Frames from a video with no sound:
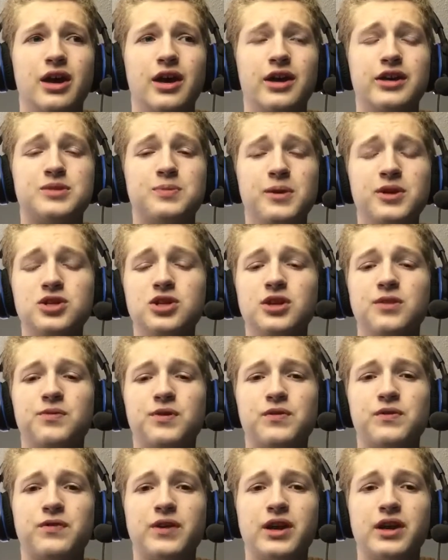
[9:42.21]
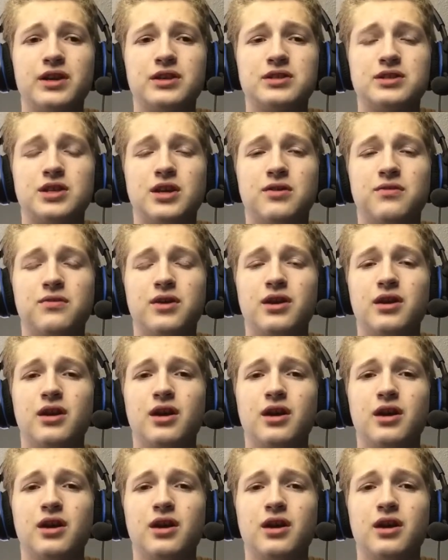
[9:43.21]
especially if you're fans of